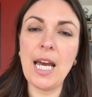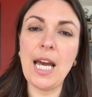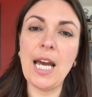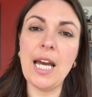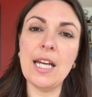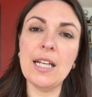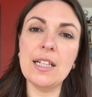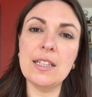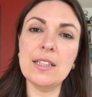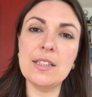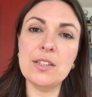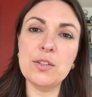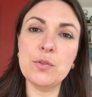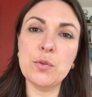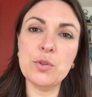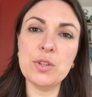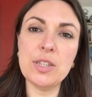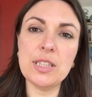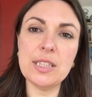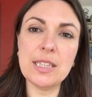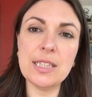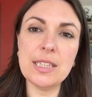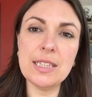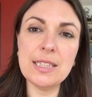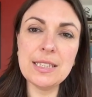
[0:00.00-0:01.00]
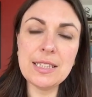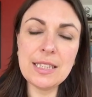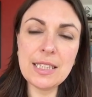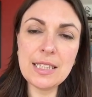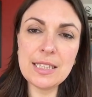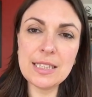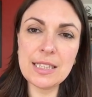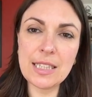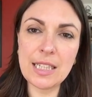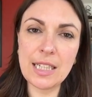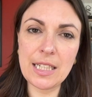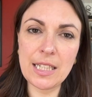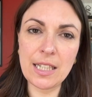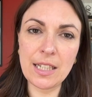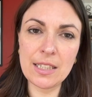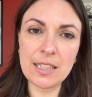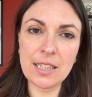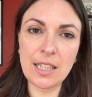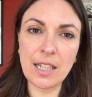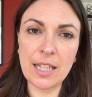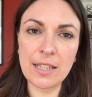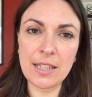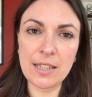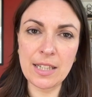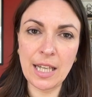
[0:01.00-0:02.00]
And sources consistently
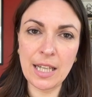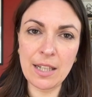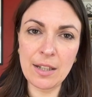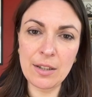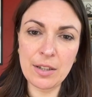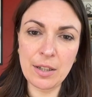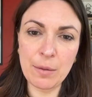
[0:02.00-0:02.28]
underlined that